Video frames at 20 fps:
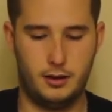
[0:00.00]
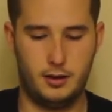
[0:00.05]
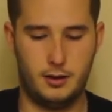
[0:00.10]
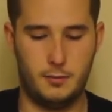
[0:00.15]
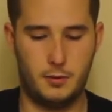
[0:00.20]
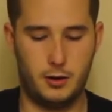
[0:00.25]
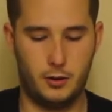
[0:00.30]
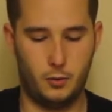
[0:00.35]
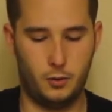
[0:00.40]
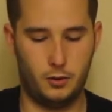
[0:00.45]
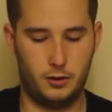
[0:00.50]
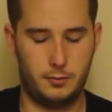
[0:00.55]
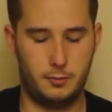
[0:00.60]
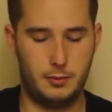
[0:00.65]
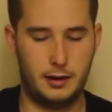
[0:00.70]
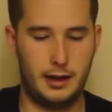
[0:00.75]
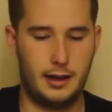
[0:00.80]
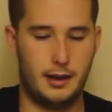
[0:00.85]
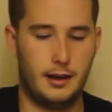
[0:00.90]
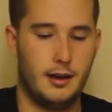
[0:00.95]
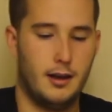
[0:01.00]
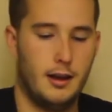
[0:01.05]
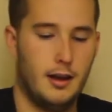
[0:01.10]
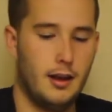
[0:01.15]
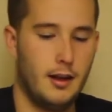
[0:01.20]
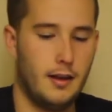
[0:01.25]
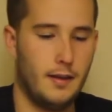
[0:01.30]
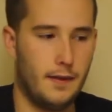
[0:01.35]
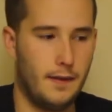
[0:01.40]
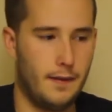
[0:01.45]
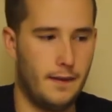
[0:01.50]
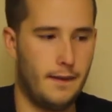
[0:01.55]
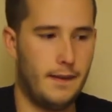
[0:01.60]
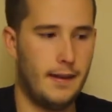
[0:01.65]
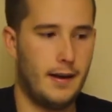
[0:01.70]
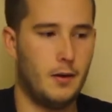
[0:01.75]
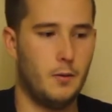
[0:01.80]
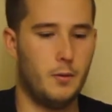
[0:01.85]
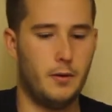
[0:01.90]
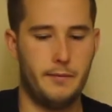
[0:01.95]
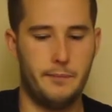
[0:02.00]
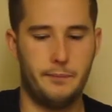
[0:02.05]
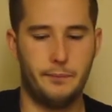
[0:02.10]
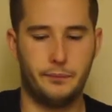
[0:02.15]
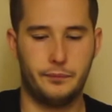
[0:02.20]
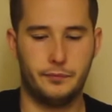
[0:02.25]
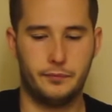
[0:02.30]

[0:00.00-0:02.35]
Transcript: might want to play that one.